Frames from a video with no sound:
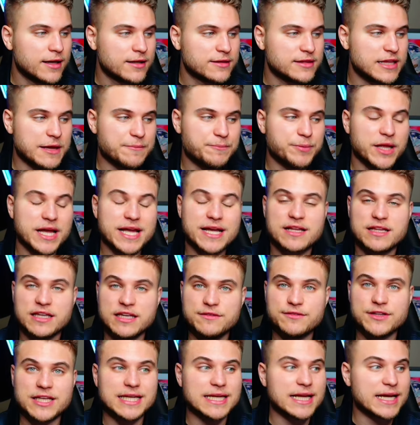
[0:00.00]
They play
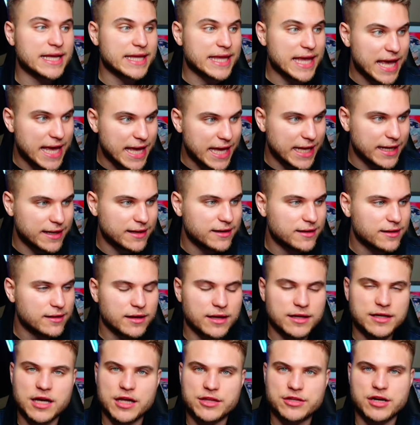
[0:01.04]
Cleveland again,
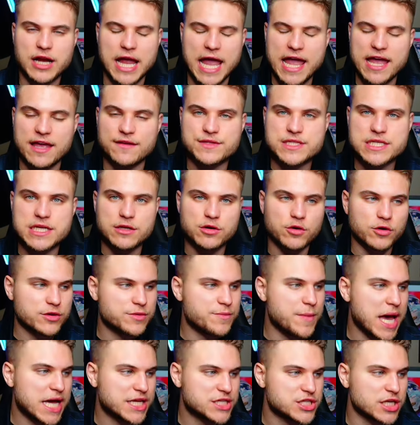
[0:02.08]
another AFC North
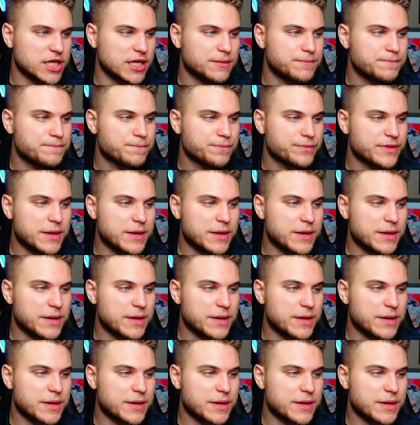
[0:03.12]
matchup.